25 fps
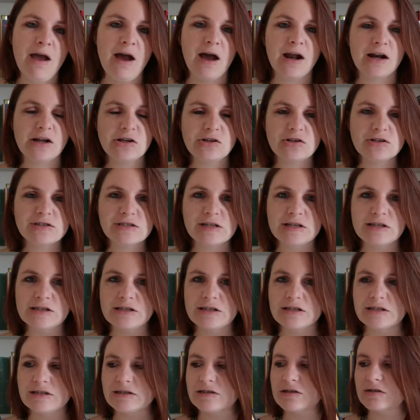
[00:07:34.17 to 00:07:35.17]
And I just think
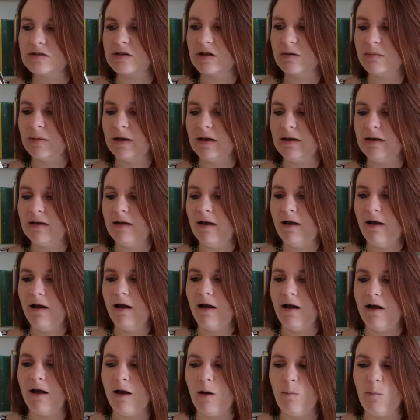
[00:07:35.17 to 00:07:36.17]
that this is going to be
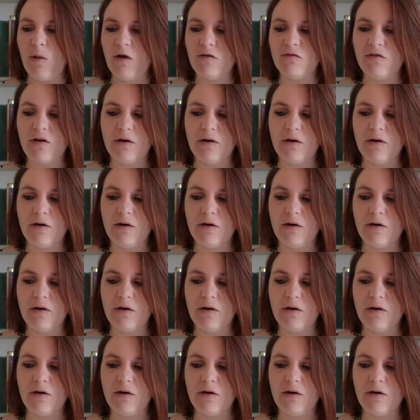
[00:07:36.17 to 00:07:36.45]
a